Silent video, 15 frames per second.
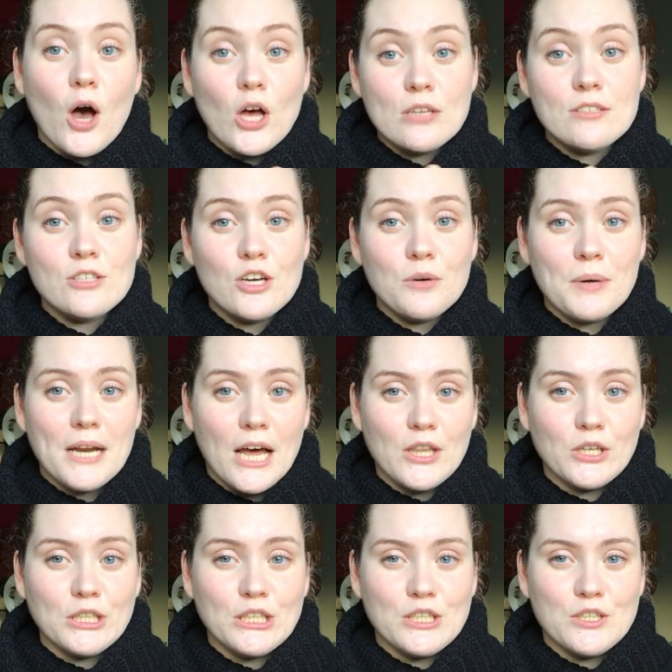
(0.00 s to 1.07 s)
Also, in
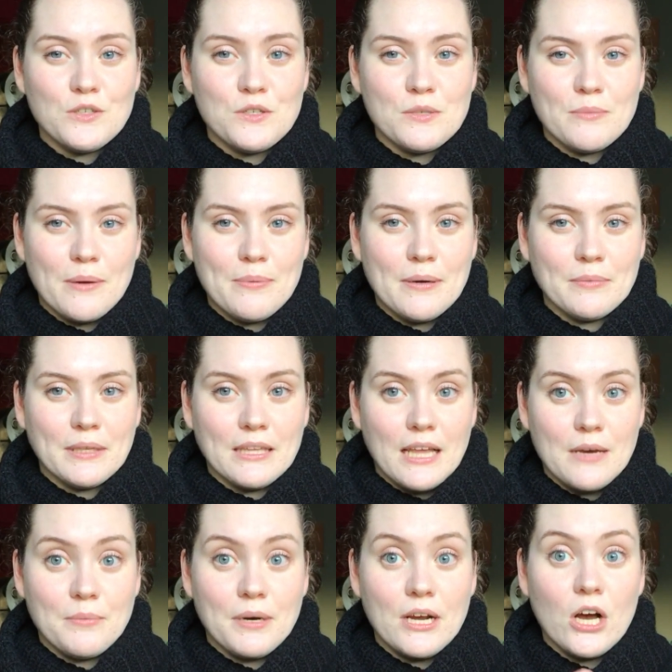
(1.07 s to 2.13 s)
other good news, my public
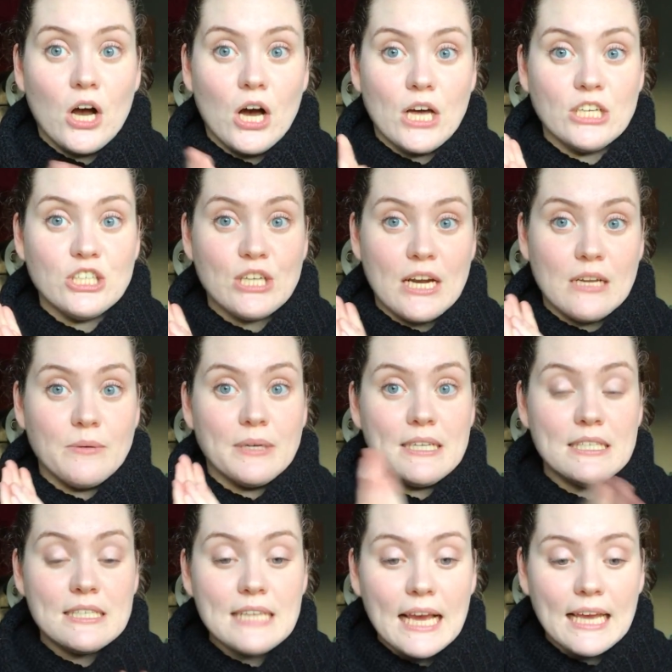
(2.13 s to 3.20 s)
library on January
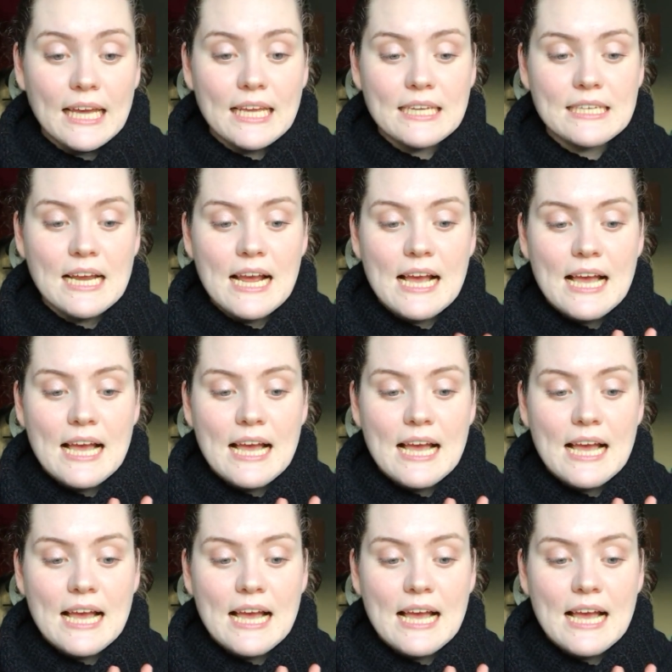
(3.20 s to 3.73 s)
2nd